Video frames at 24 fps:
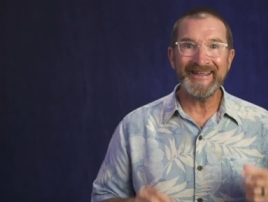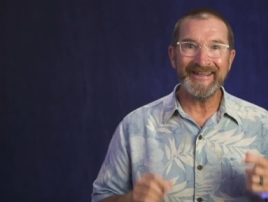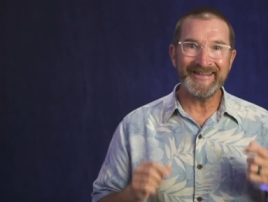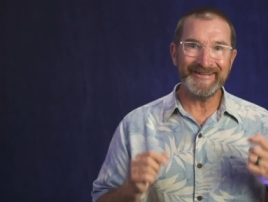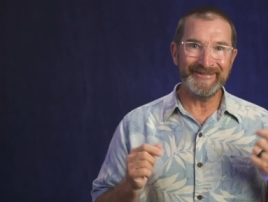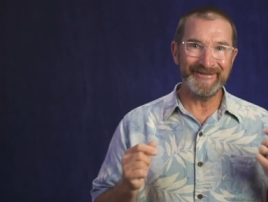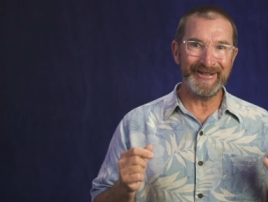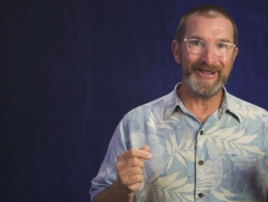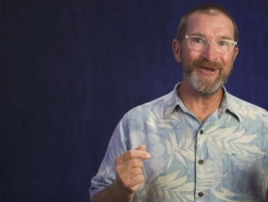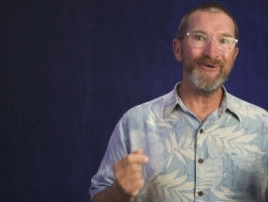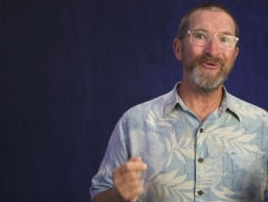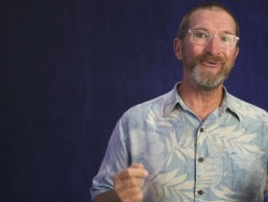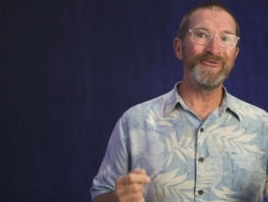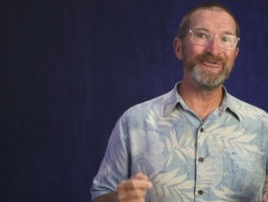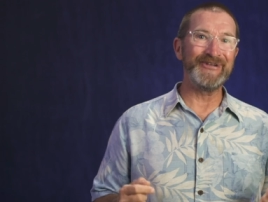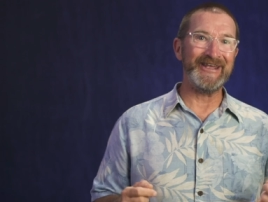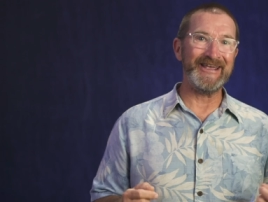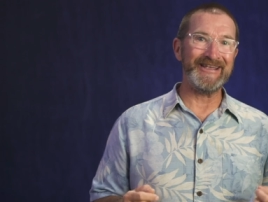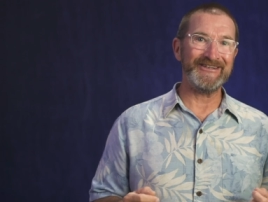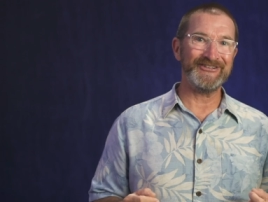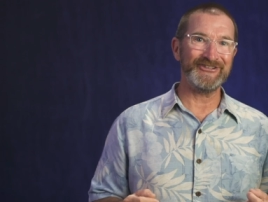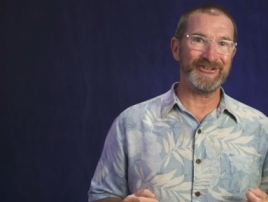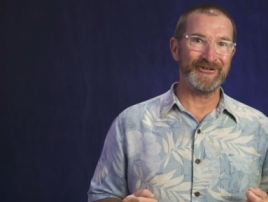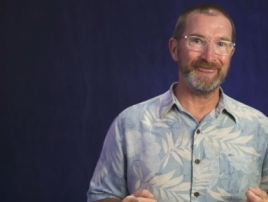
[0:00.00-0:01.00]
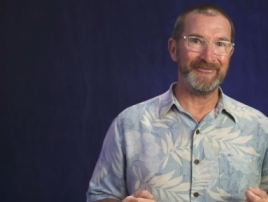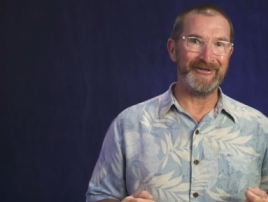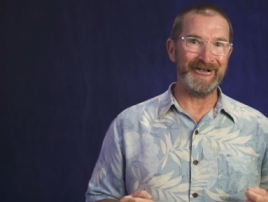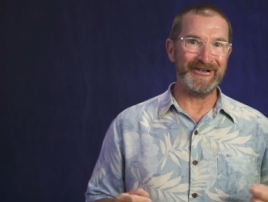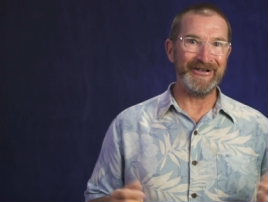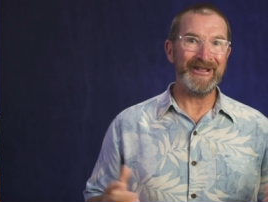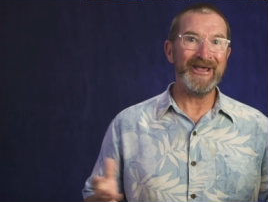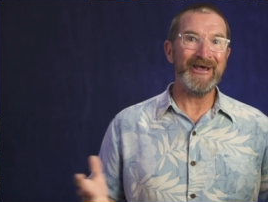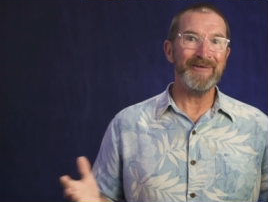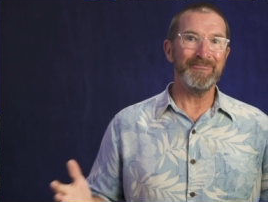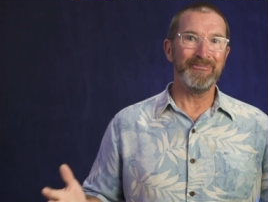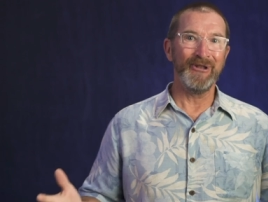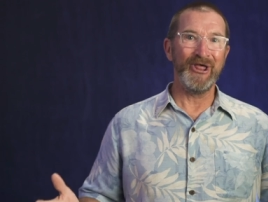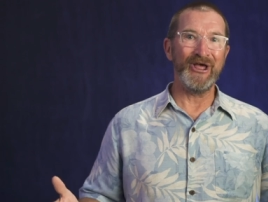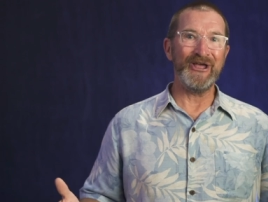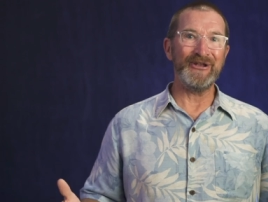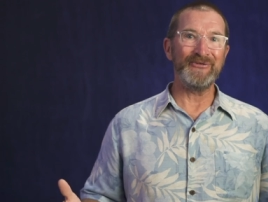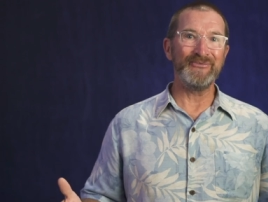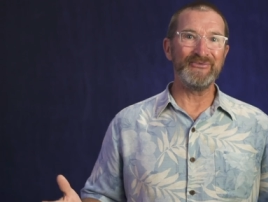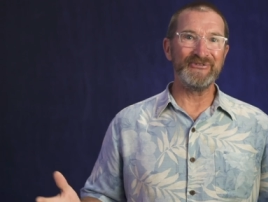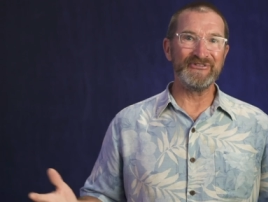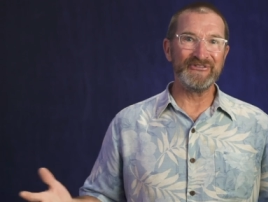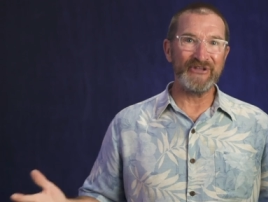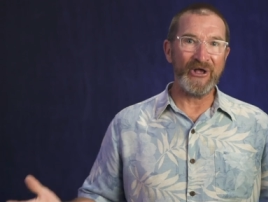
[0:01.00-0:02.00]
In the Old Testament,
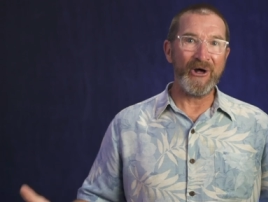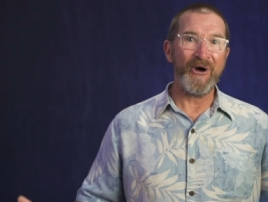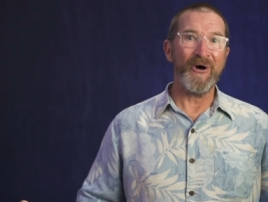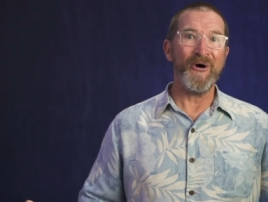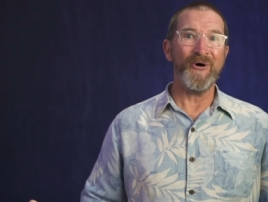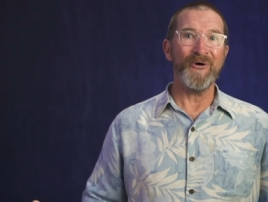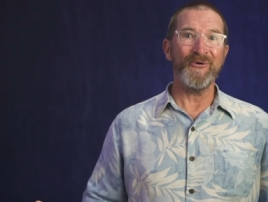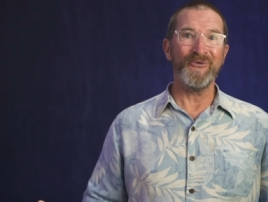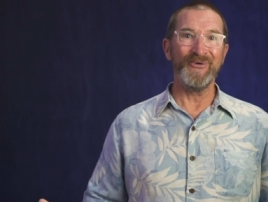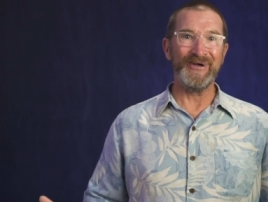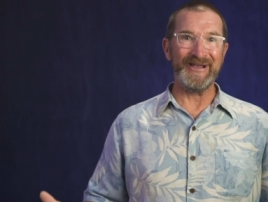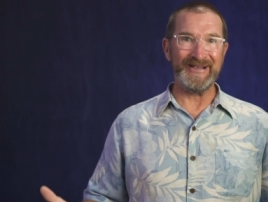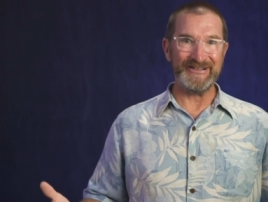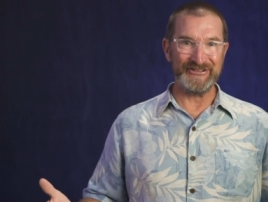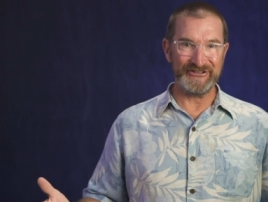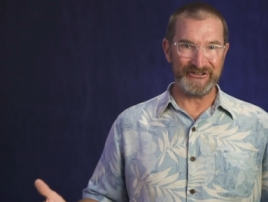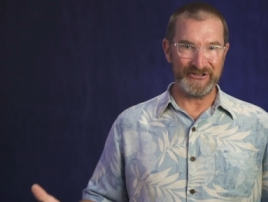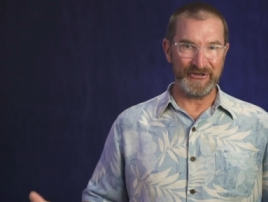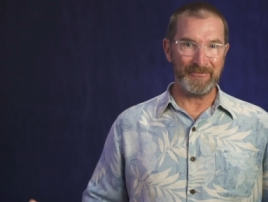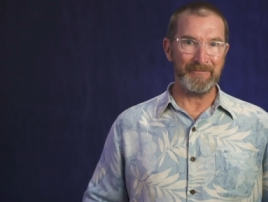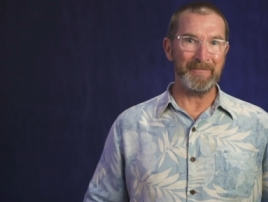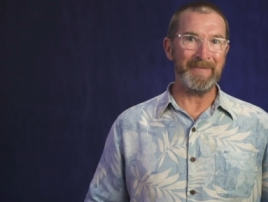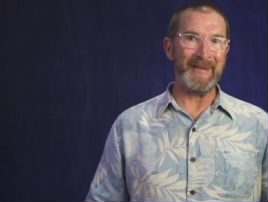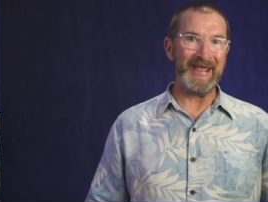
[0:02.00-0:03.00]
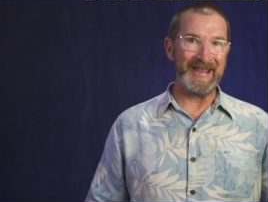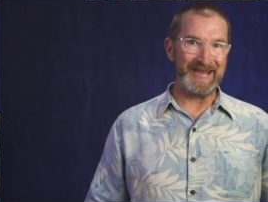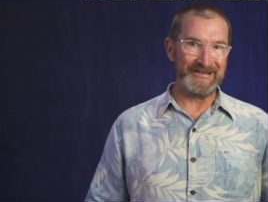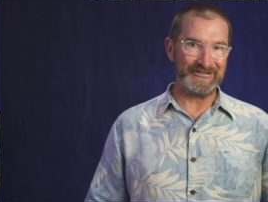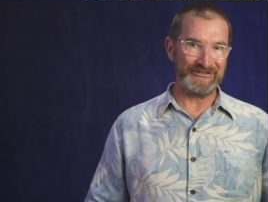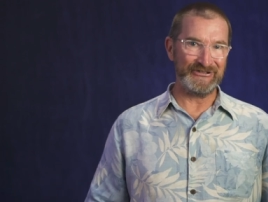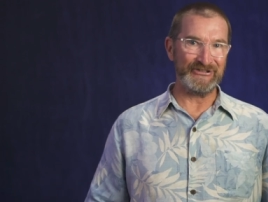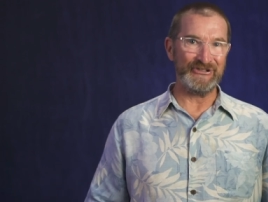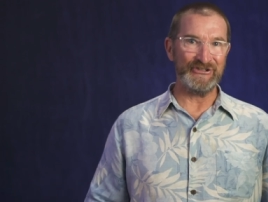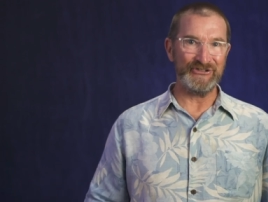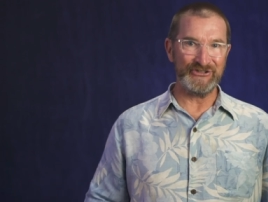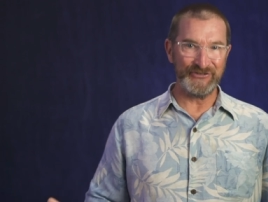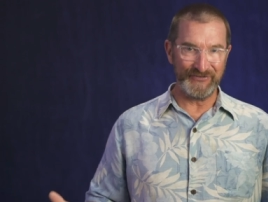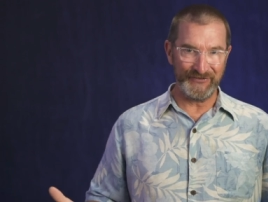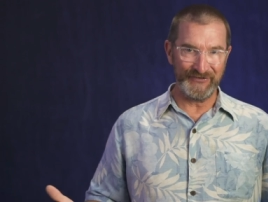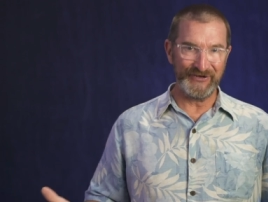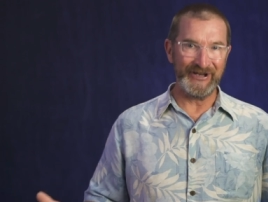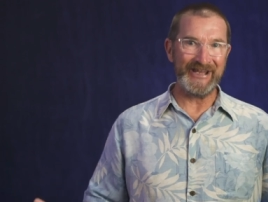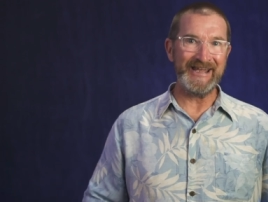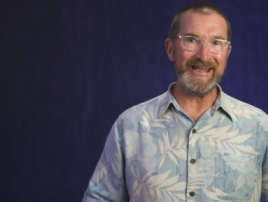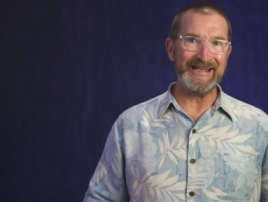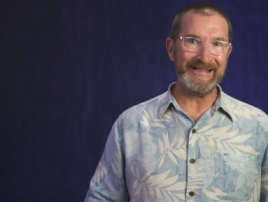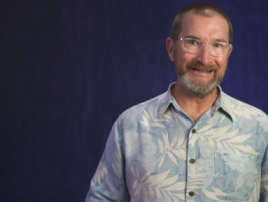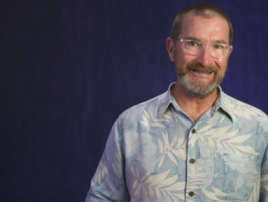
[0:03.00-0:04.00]
blood was always the basis for
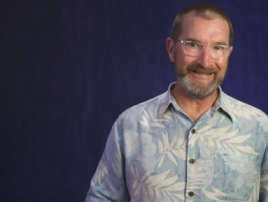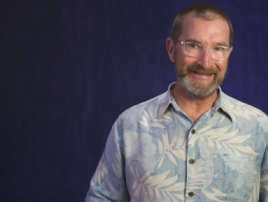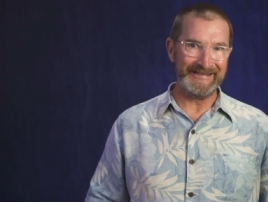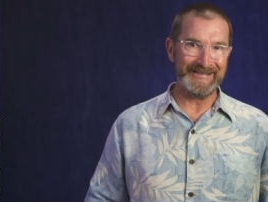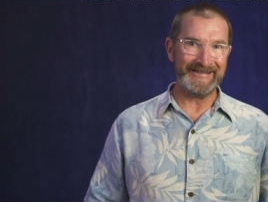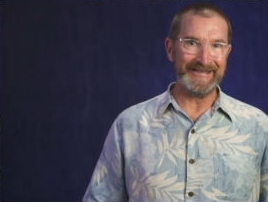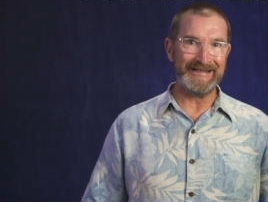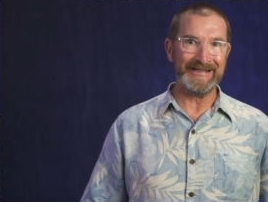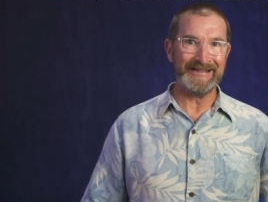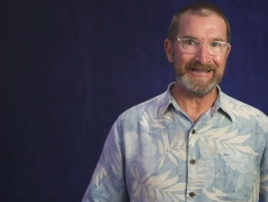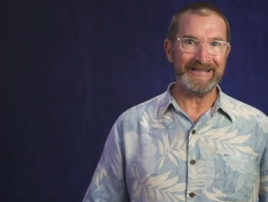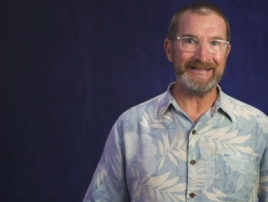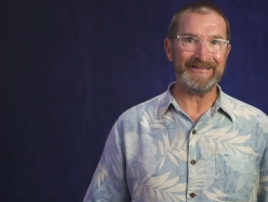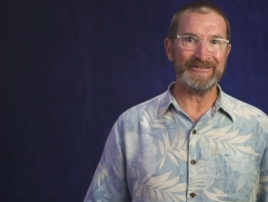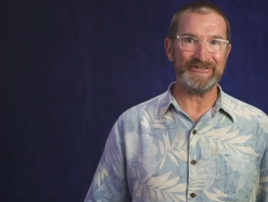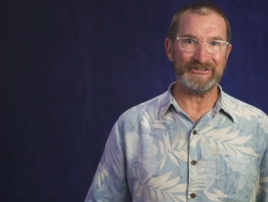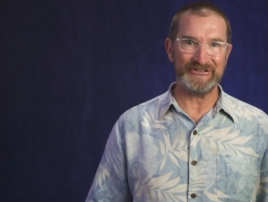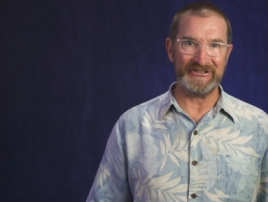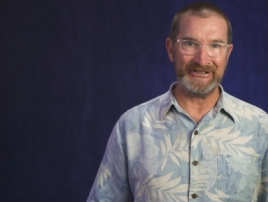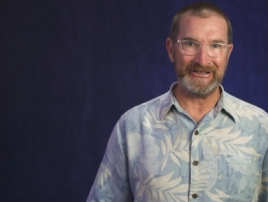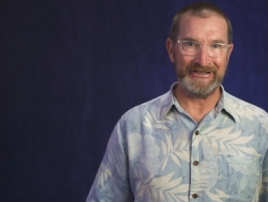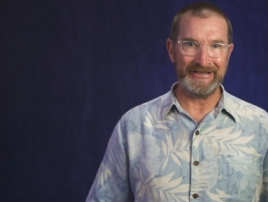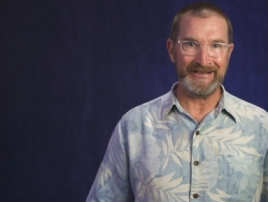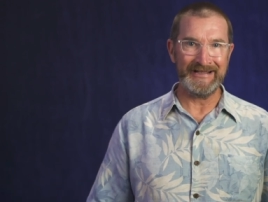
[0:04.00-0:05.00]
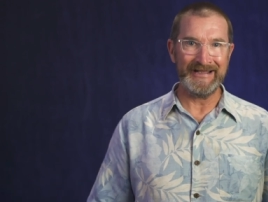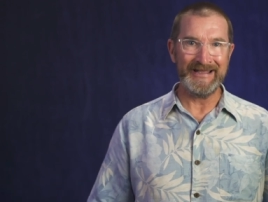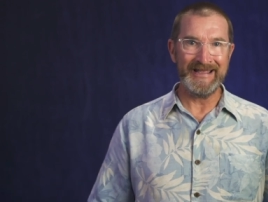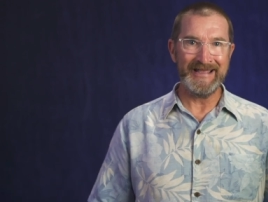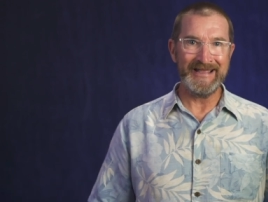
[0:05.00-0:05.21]
healing and cleansing.